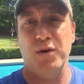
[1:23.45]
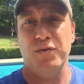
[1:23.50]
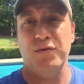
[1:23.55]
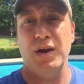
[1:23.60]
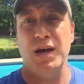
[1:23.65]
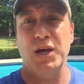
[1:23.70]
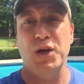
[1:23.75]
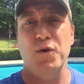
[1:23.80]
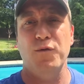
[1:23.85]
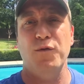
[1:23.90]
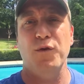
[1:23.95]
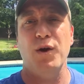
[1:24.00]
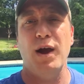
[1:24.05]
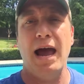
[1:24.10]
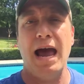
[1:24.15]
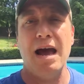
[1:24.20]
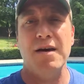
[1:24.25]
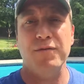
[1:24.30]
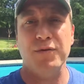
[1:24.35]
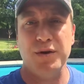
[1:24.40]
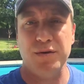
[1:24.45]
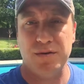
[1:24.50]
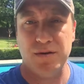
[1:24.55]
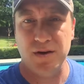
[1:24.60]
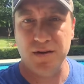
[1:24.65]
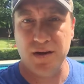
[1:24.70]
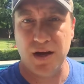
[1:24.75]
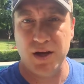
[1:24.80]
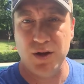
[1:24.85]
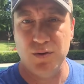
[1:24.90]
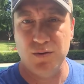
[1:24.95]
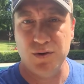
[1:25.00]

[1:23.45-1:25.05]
thank you for everything that you